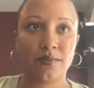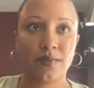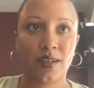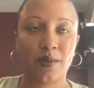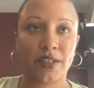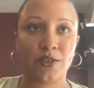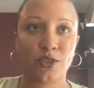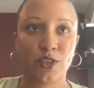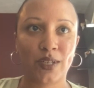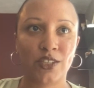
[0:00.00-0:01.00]
my
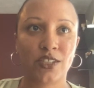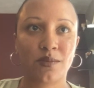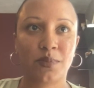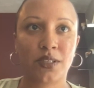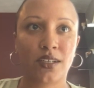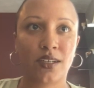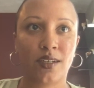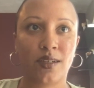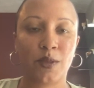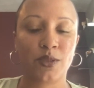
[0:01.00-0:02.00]
YouTube, I just
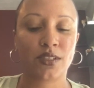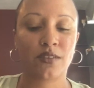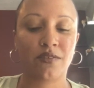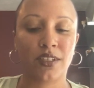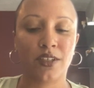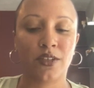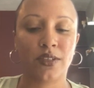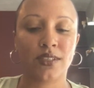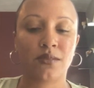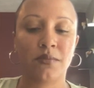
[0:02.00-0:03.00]
posted a
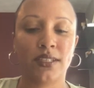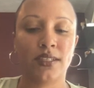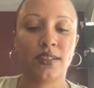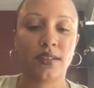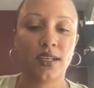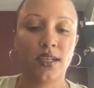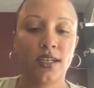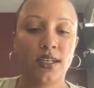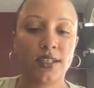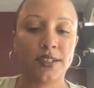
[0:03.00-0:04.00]
video, and it's me,
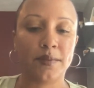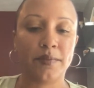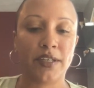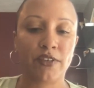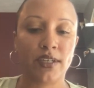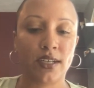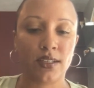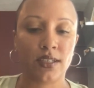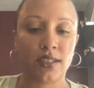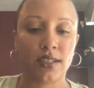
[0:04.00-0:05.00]
my friend
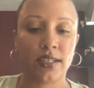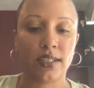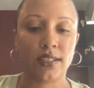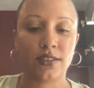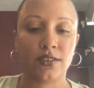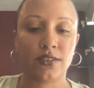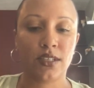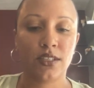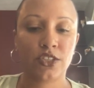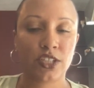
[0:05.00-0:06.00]
Ella, and
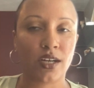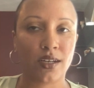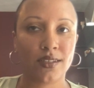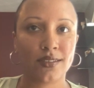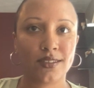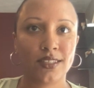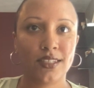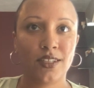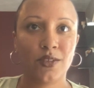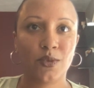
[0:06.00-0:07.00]
Shah,
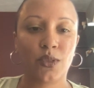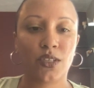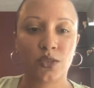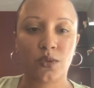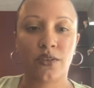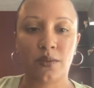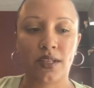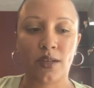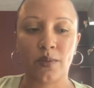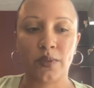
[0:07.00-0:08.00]
who are two other
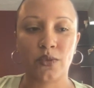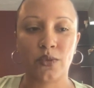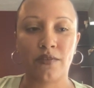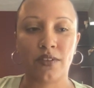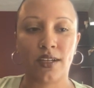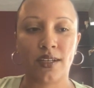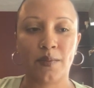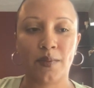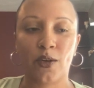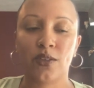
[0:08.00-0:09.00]
Black women who have
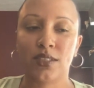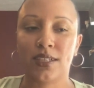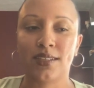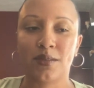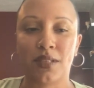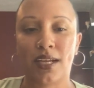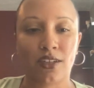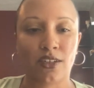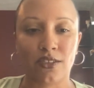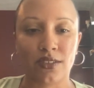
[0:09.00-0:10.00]
Lyme. I called it like the
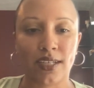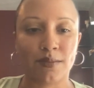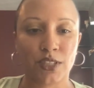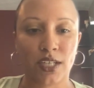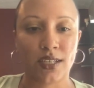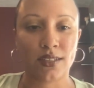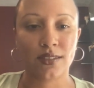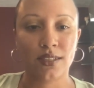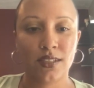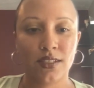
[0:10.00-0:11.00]
Black Girl Lyme Chat.
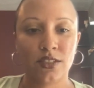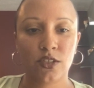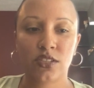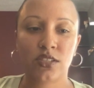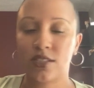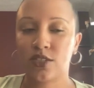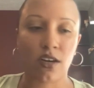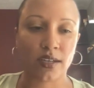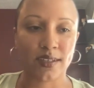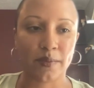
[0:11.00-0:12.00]
So it's just us
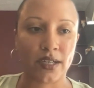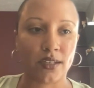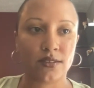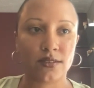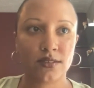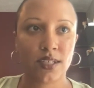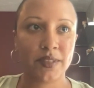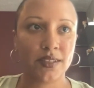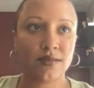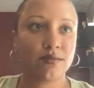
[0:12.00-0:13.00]
talking about, I
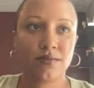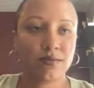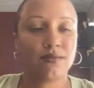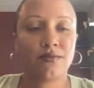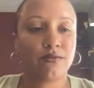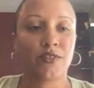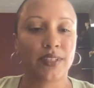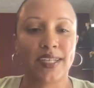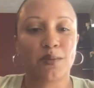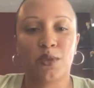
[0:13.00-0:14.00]
mean,
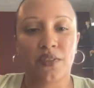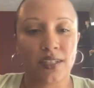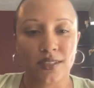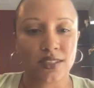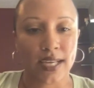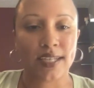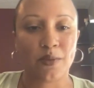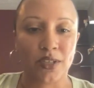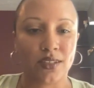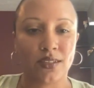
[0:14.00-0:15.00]
relatable things to
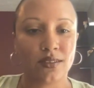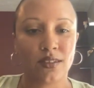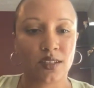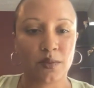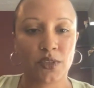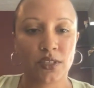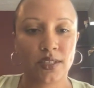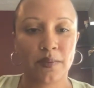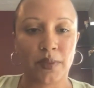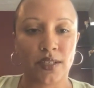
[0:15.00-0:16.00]
anyone in the
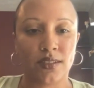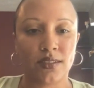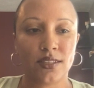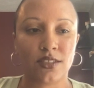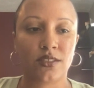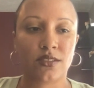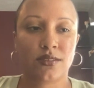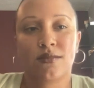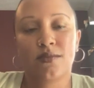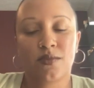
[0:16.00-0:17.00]
community, but
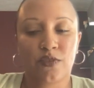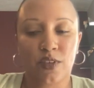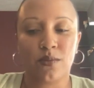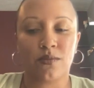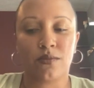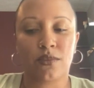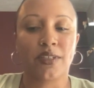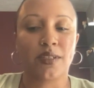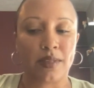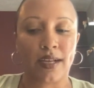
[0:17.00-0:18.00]
it's from
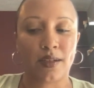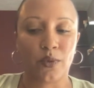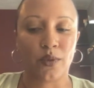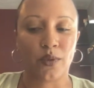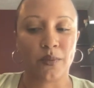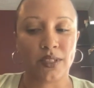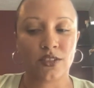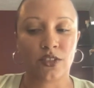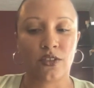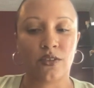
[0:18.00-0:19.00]
three Black
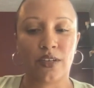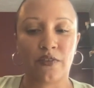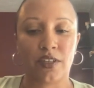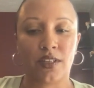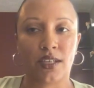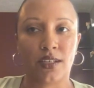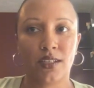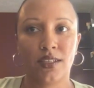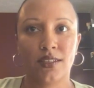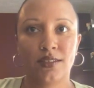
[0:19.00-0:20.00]
women. So I feel
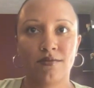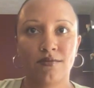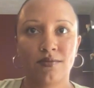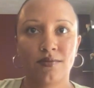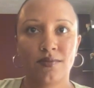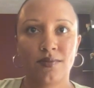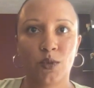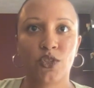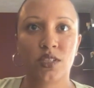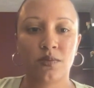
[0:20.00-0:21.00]
like it
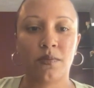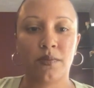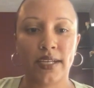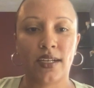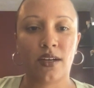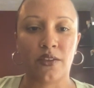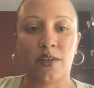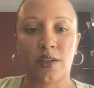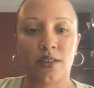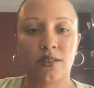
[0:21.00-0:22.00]
would just make
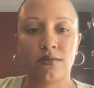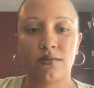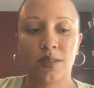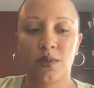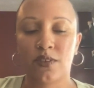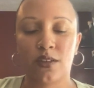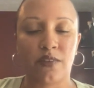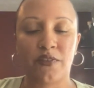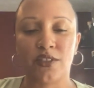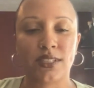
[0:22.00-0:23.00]
other people of color
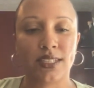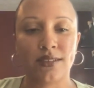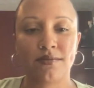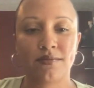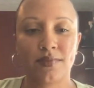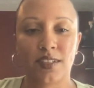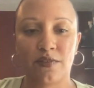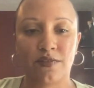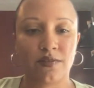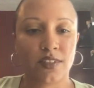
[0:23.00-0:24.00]
feel seen
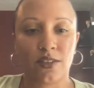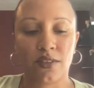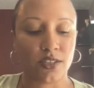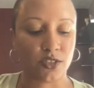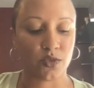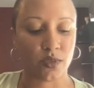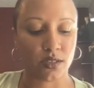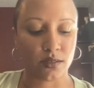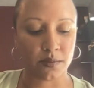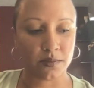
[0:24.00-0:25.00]
if, you know, they just want
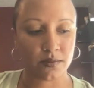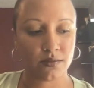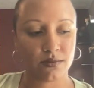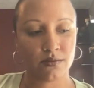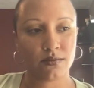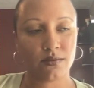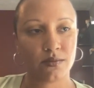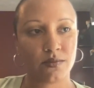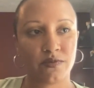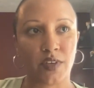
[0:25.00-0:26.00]
to
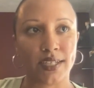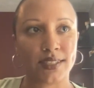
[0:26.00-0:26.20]
find